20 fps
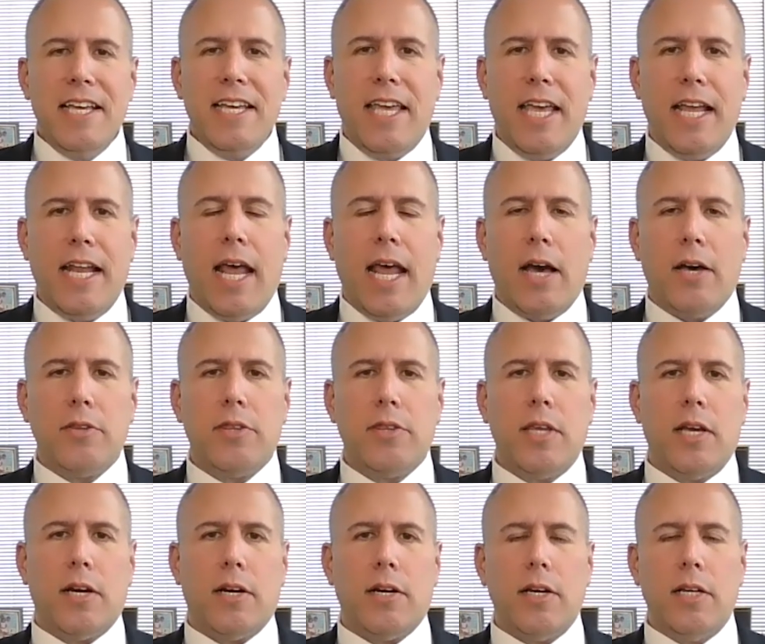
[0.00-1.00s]
get out
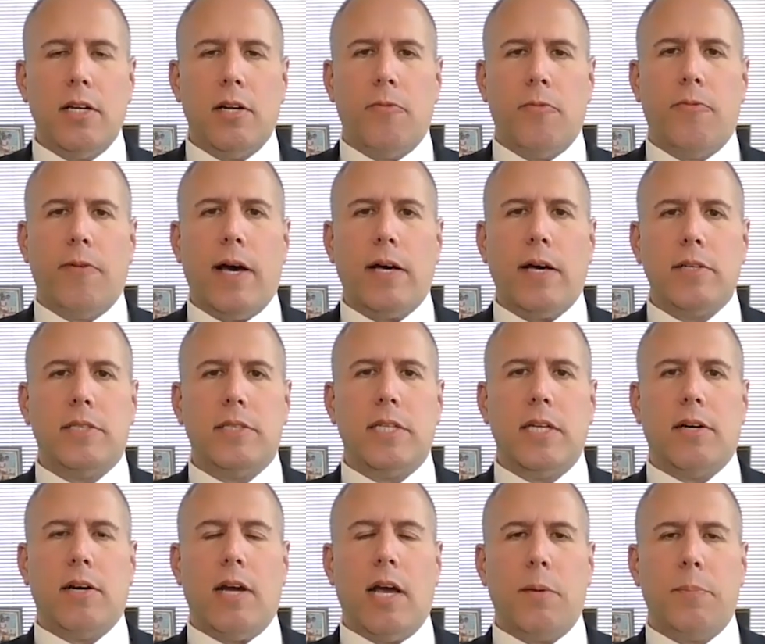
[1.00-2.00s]
there,
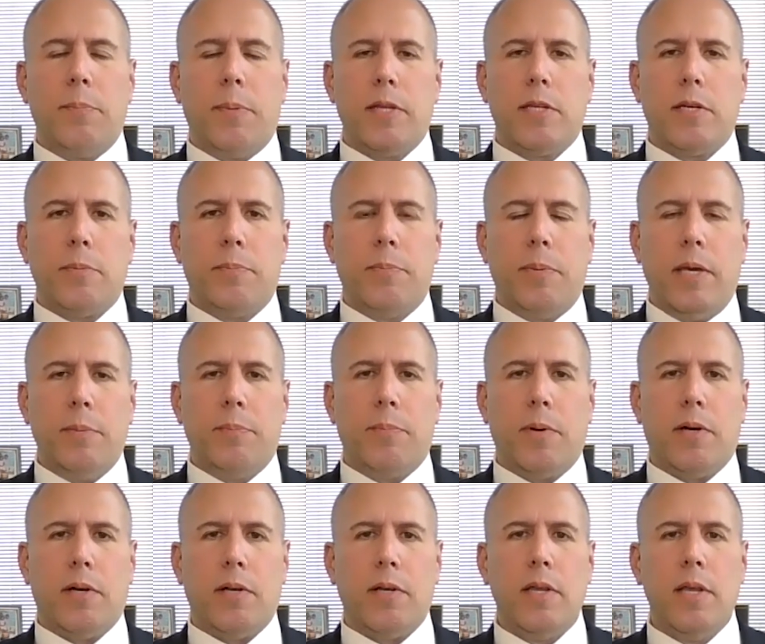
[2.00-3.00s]
volunteer, help other
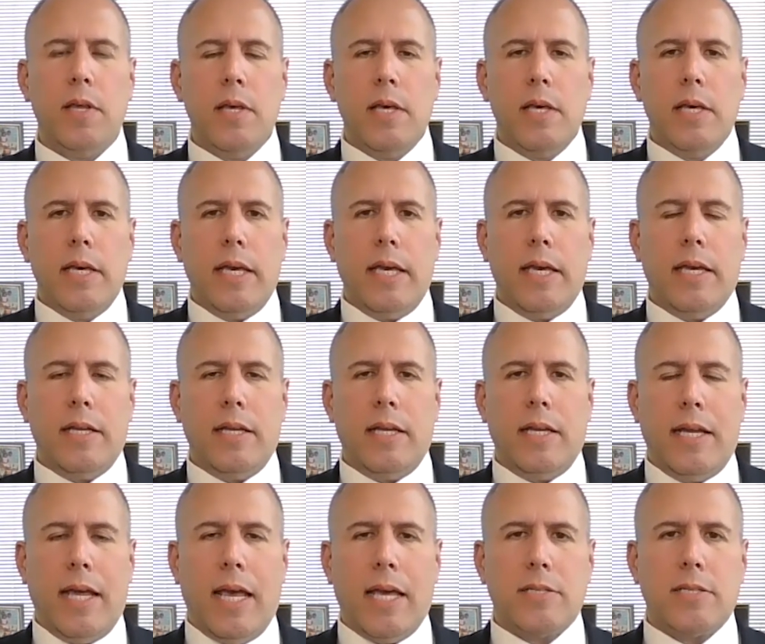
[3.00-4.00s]
people,
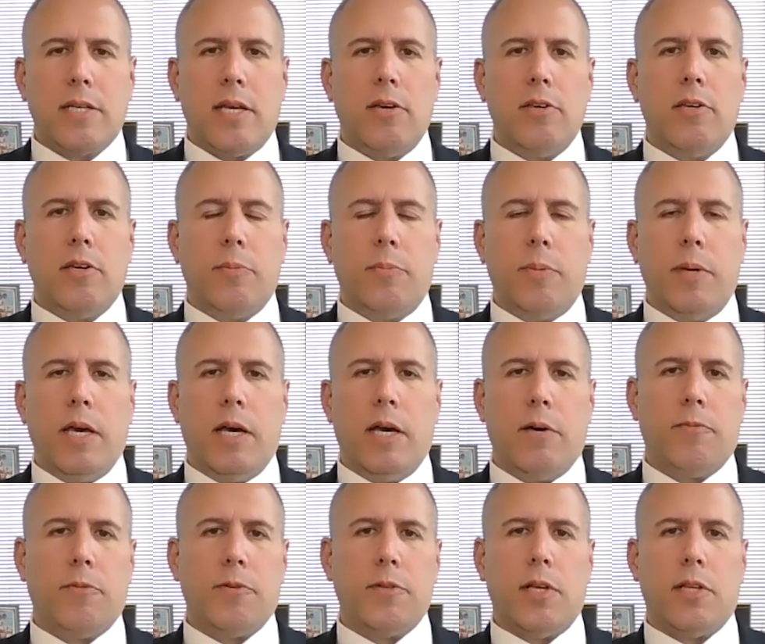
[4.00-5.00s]
and ask how you could be
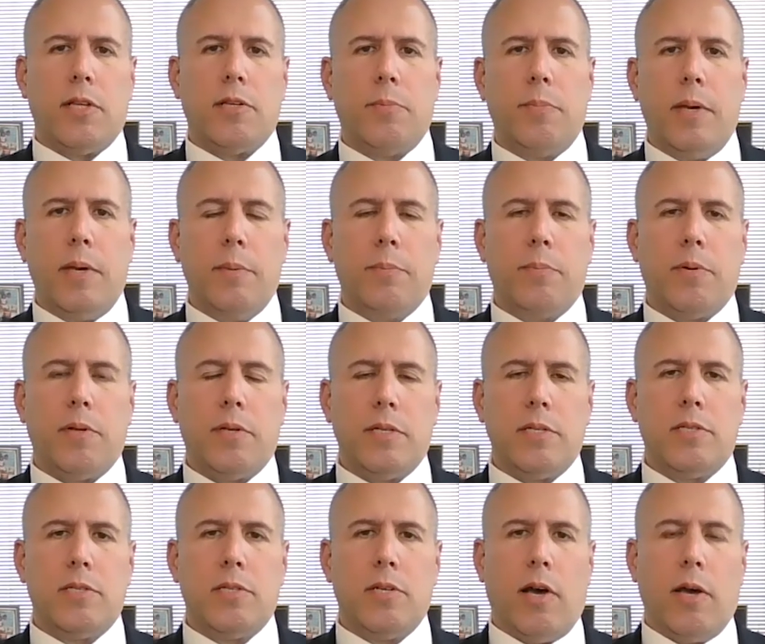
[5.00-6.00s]
helpful to other people.
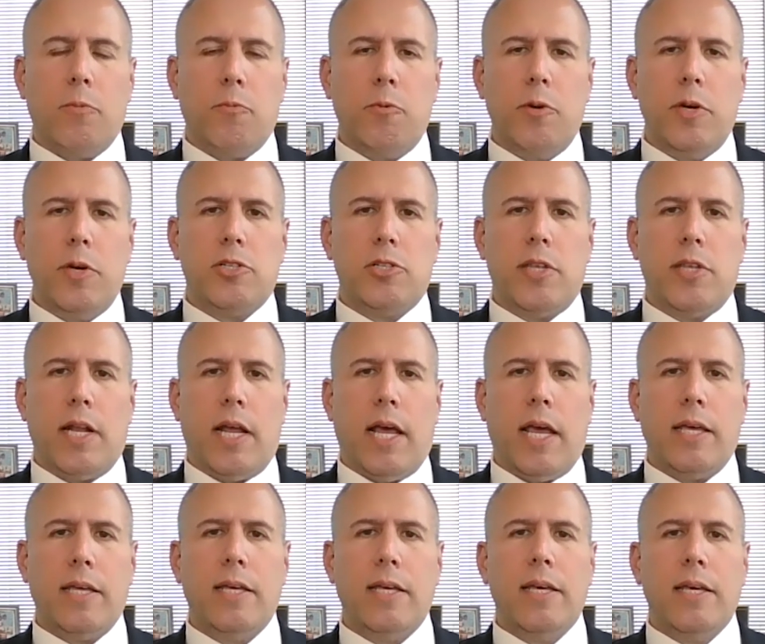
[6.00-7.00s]
And so I wish that
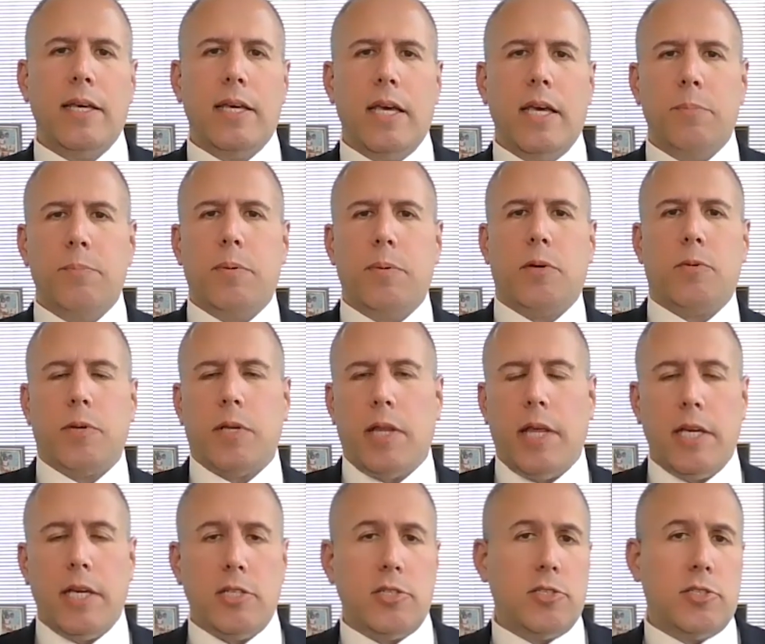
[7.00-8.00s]
I had built
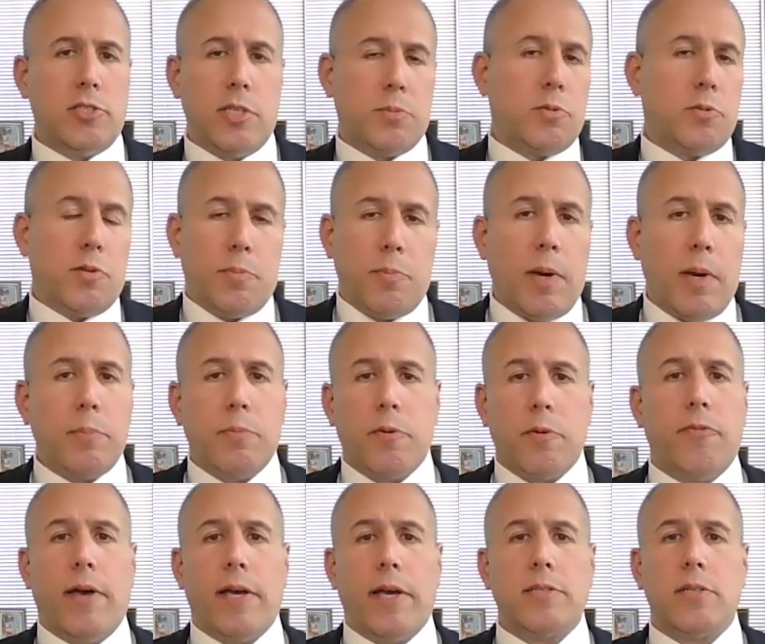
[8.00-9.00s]
relationships with my
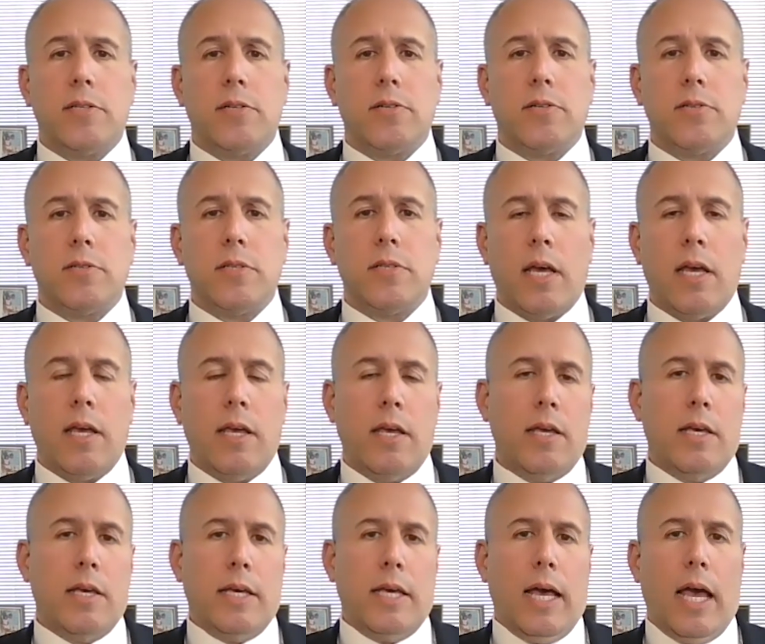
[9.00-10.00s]
professors.
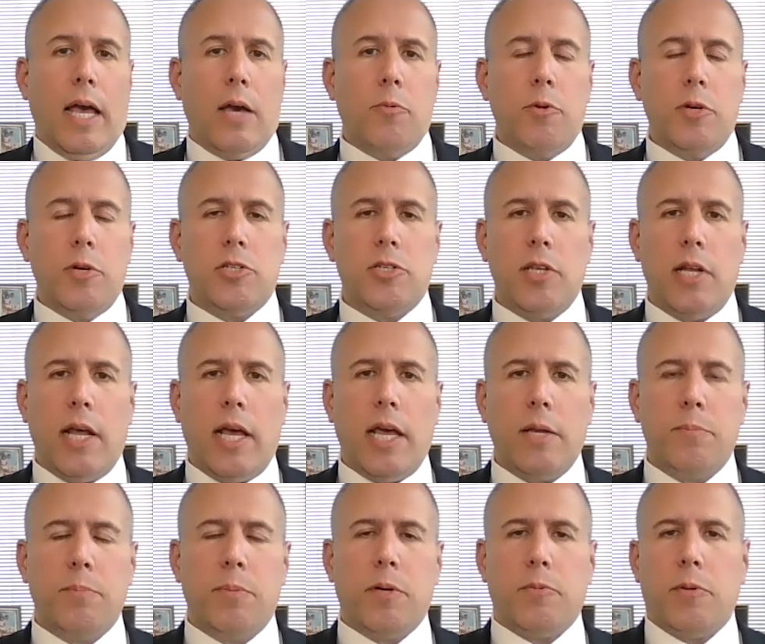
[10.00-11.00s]
I wish that I
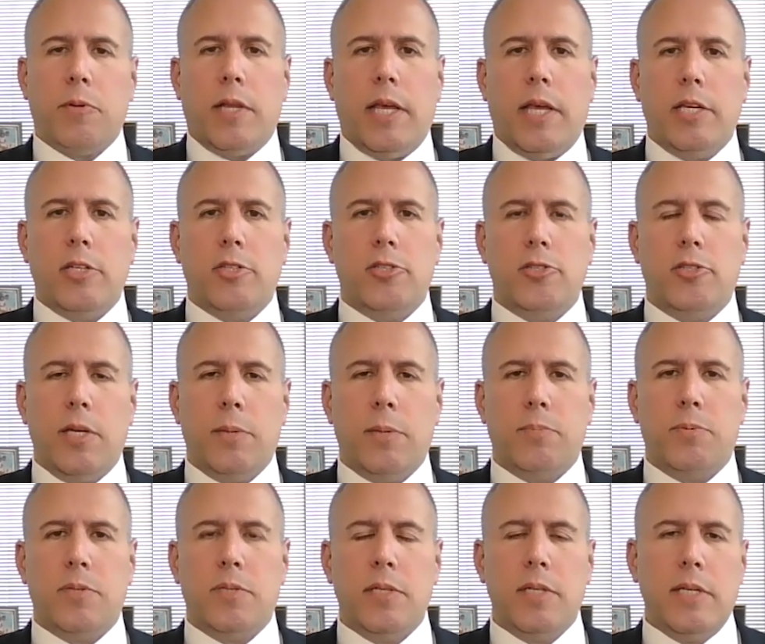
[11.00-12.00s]
had built
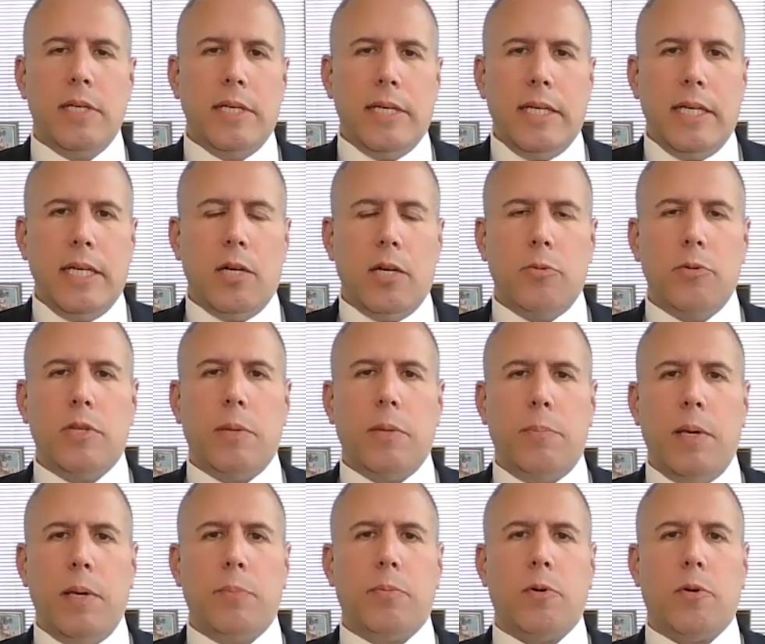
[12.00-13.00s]
relationships, with the
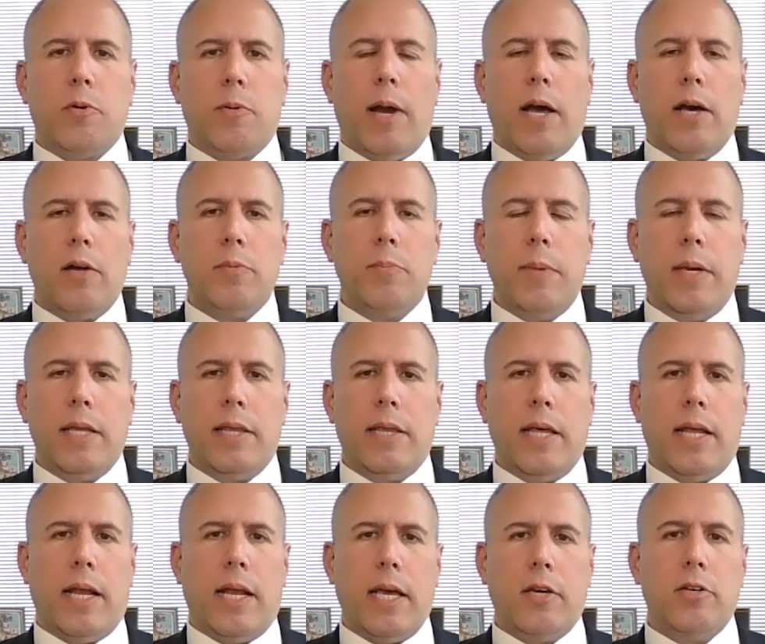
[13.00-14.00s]
people around me,
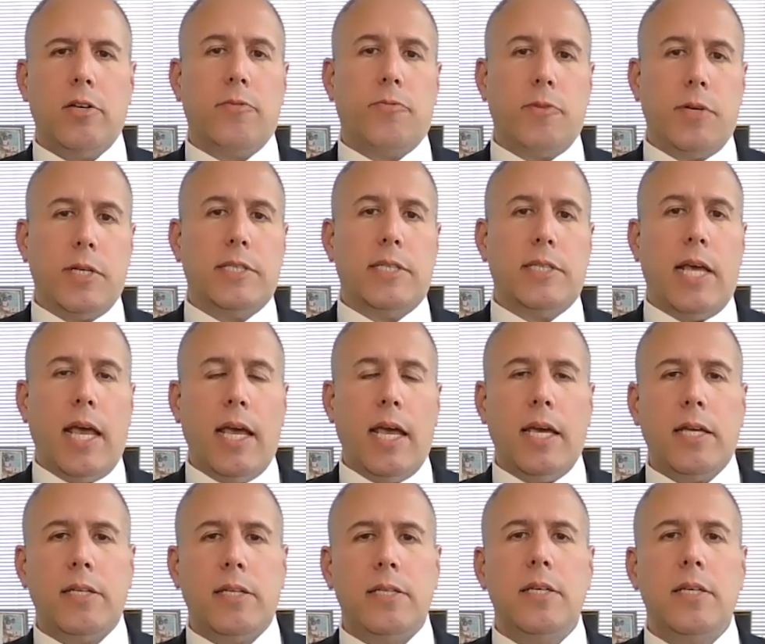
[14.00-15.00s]
that I could have
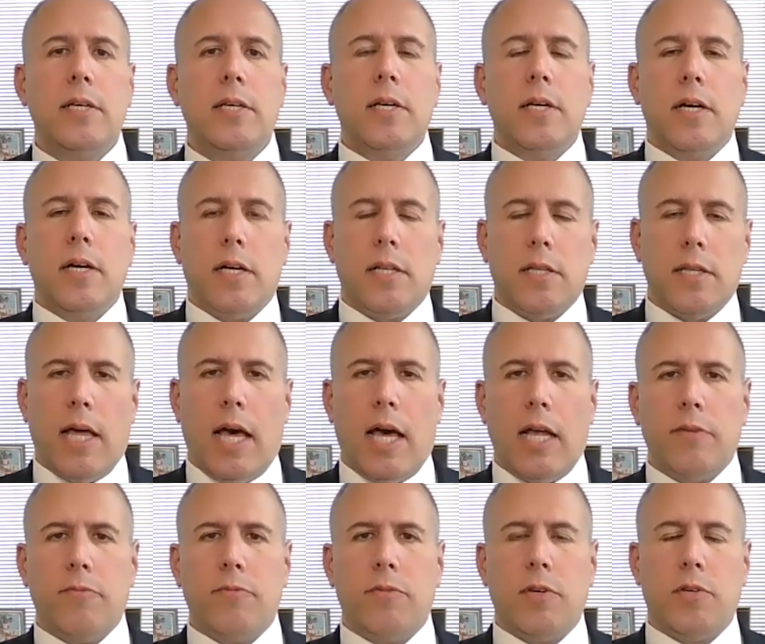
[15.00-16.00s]
retained a
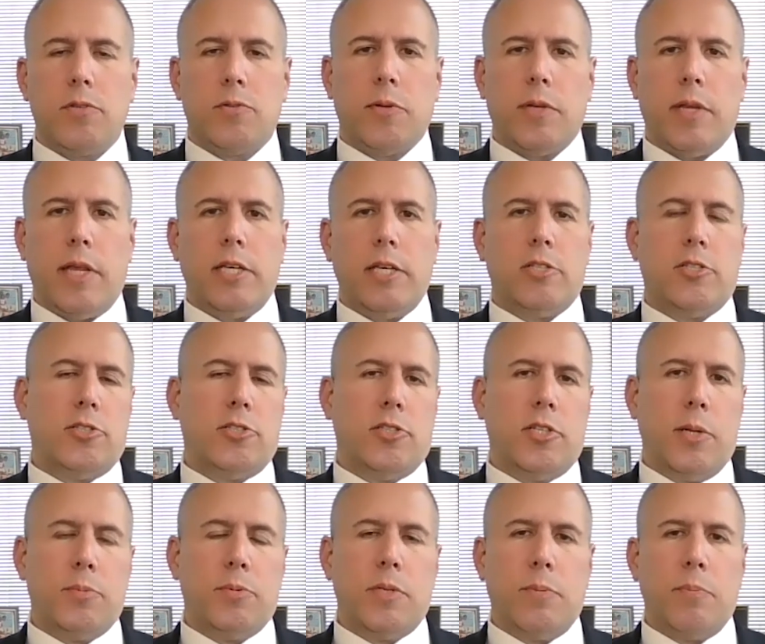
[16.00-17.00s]
lot of those
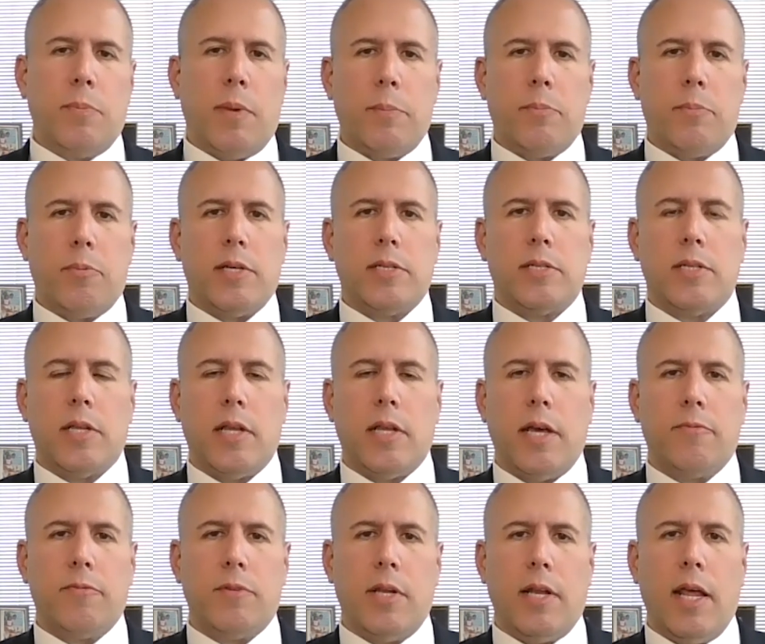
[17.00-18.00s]
relationships in my present
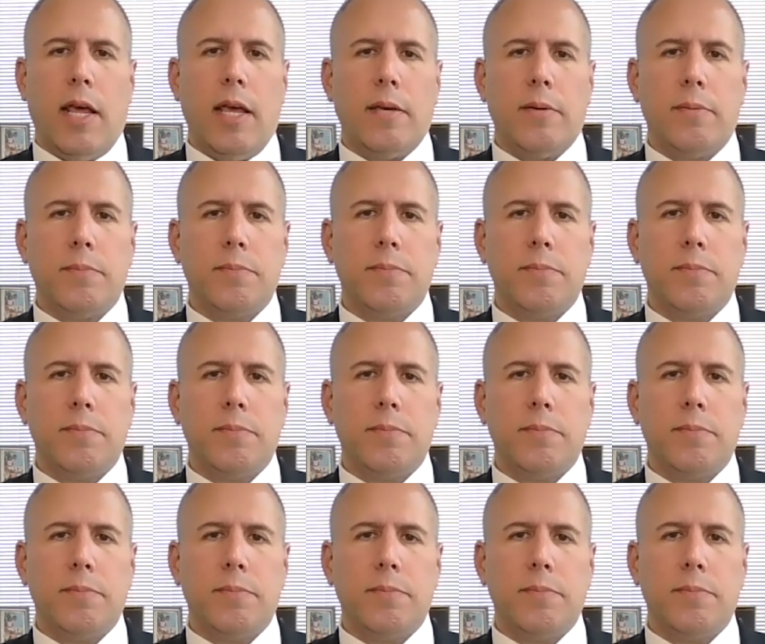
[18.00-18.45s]
life today.